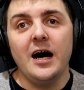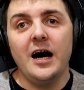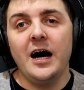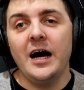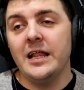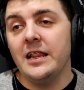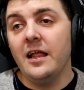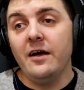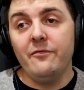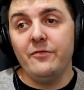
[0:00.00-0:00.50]

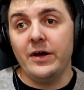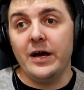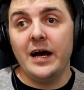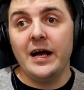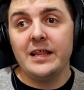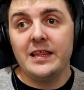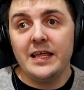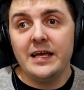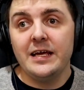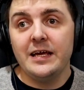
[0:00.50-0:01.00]
I love it.
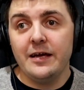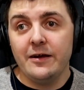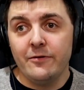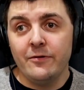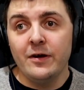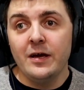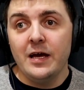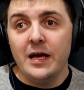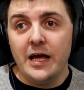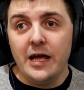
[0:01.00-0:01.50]
I think
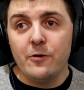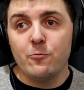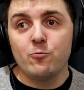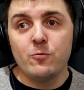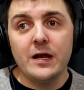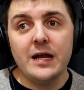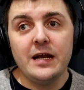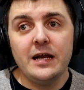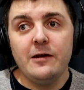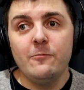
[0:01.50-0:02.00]
it
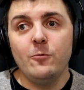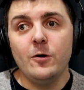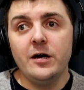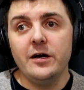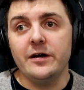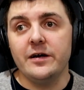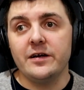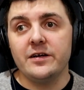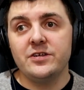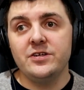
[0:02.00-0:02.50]
really
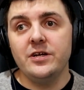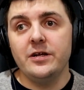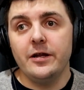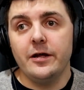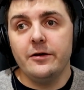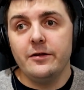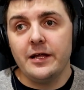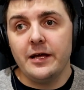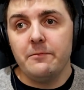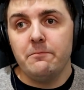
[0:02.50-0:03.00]
works. You
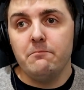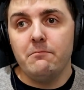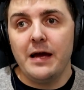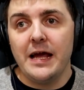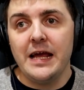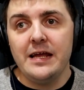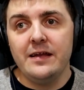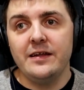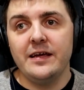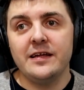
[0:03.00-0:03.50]
know, they've
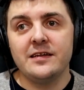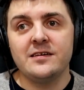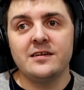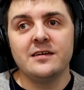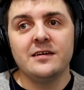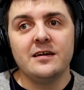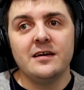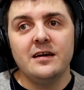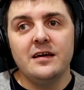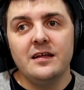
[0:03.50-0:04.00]
made it
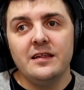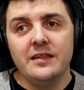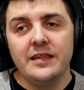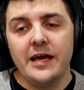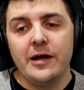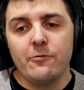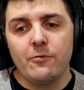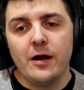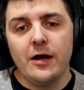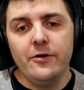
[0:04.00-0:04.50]

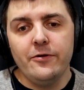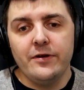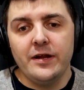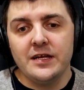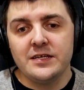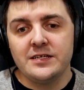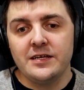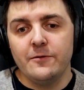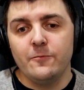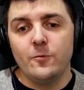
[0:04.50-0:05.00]
their own,
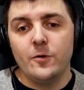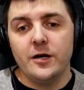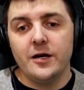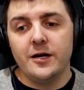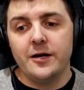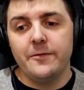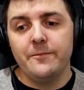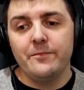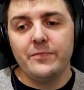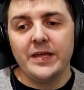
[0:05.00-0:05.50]
as it
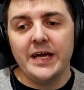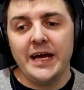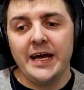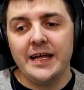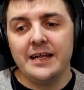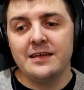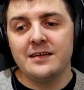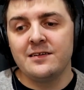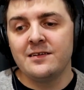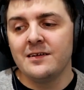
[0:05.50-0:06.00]
were.
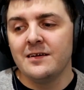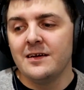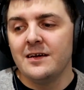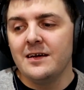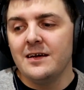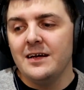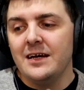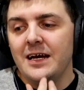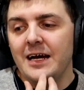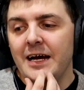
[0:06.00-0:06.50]
And
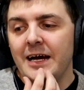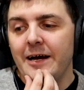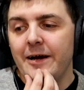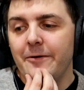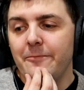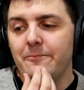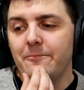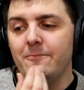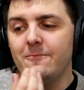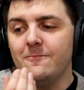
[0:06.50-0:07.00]

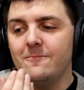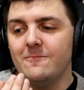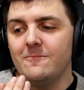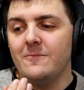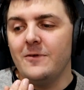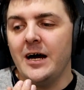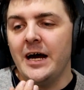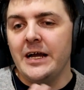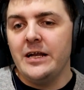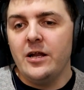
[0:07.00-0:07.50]

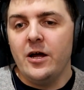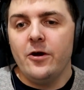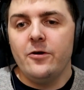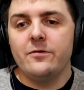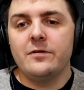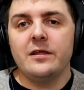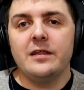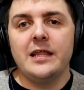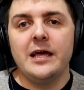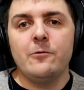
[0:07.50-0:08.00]
I
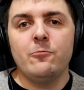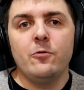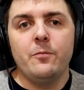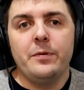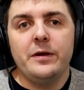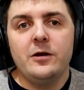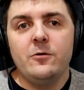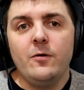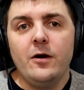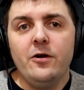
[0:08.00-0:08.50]
know that there will
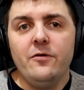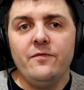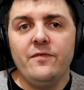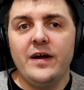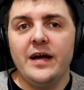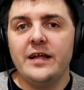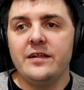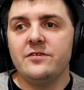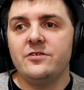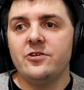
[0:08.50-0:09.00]
be Quo
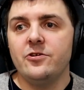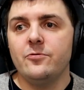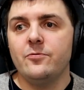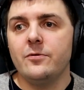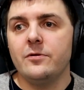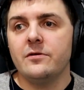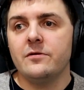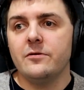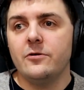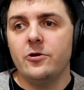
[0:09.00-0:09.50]
fans who
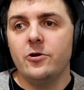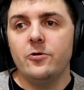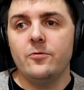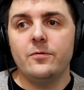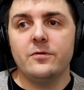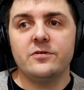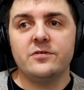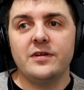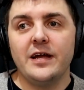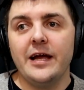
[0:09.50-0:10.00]

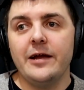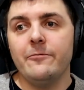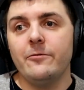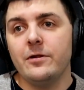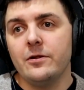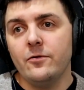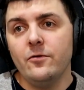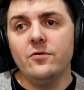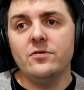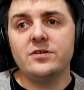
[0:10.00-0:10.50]
will say,
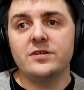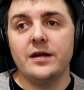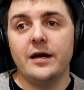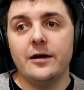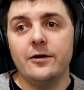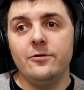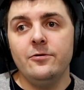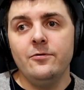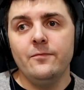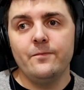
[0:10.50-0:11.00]
well,
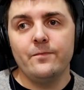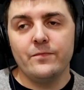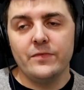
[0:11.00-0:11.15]
also,